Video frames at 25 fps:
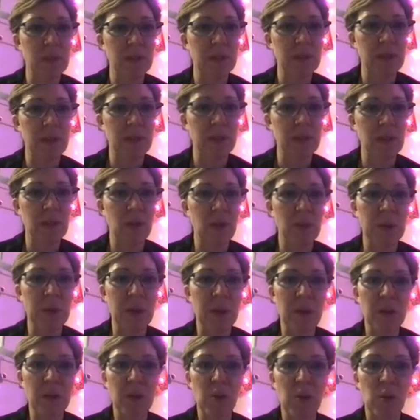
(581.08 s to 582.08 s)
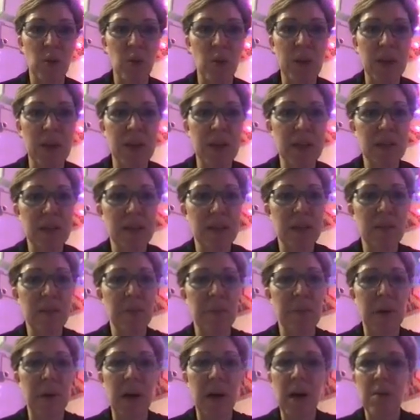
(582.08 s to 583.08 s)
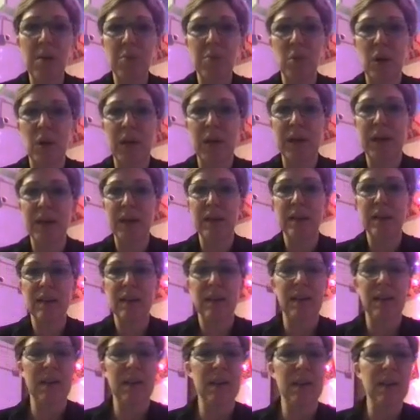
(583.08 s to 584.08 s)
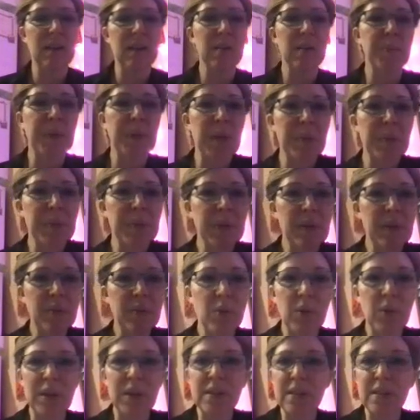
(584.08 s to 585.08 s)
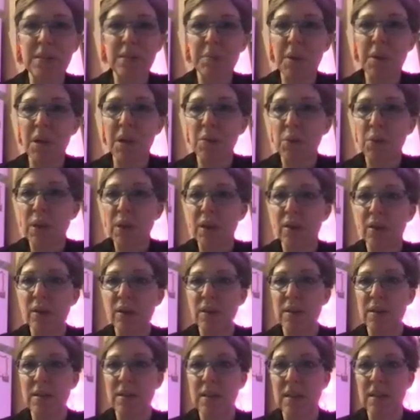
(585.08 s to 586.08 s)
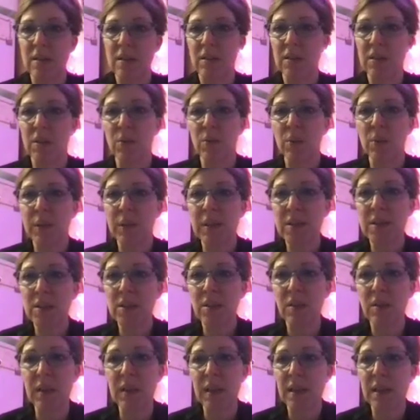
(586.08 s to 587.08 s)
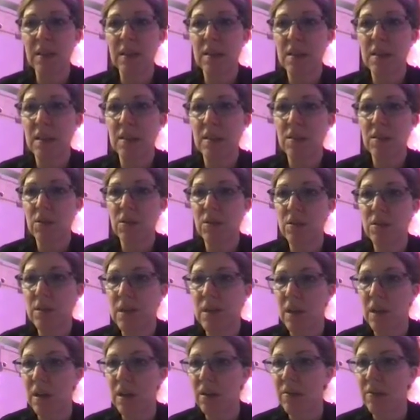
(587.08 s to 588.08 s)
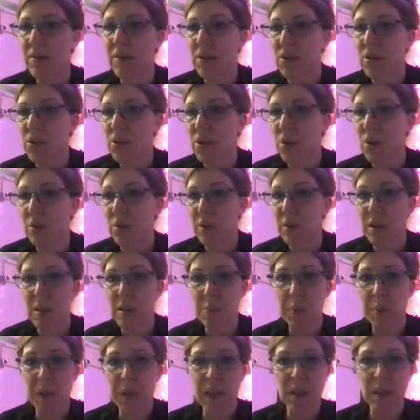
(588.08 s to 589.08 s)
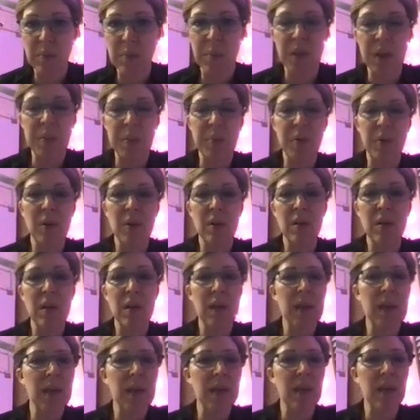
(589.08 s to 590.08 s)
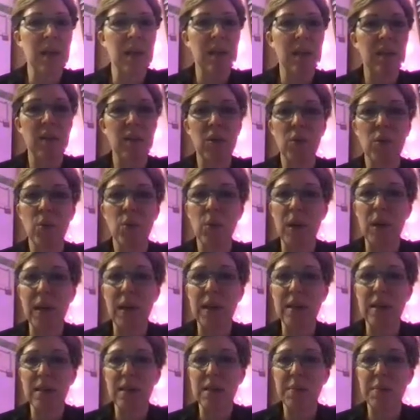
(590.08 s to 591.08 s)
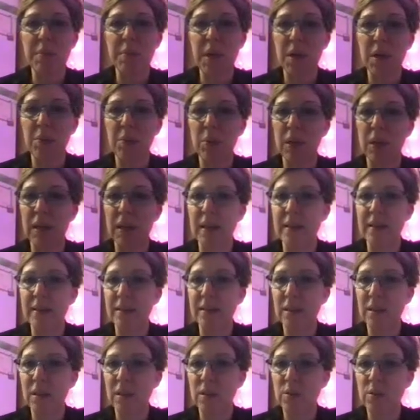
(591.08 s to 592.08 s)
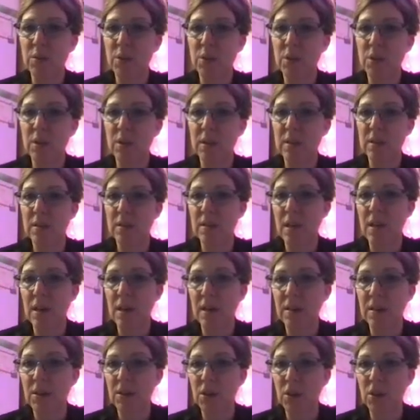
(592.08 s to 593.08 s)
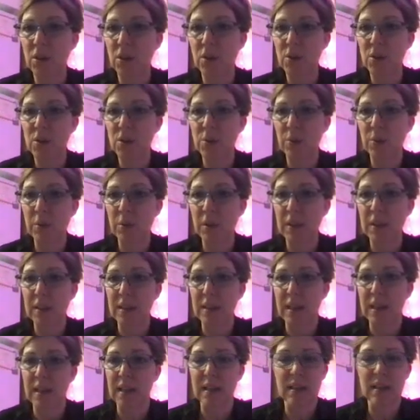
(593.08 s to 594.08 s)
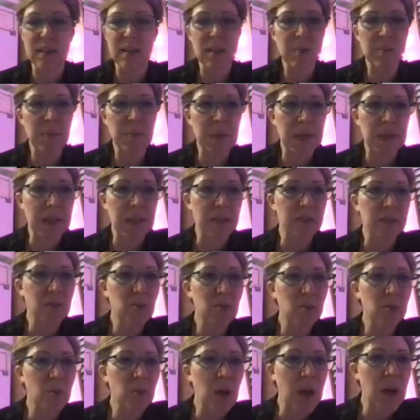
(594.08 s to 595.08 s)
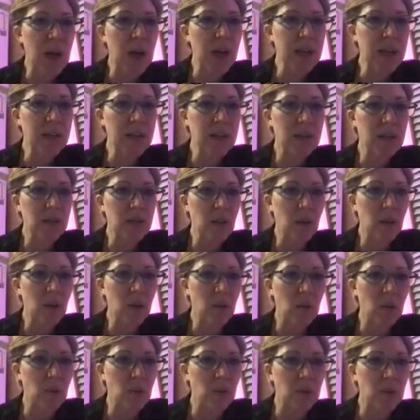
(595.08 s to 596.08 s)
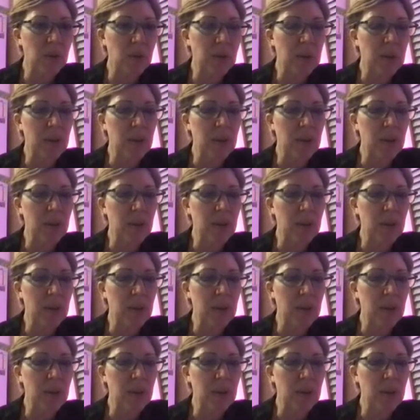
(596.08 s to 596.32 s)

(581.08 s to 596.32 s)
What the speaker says: Okay, here we are in Great Zimbabwe. The people of Great Zimbabwe are considered the regional ancestors of the Shona-speaking people. The Great Zimbabwe enclosure is unusual in that it is made of dry stone,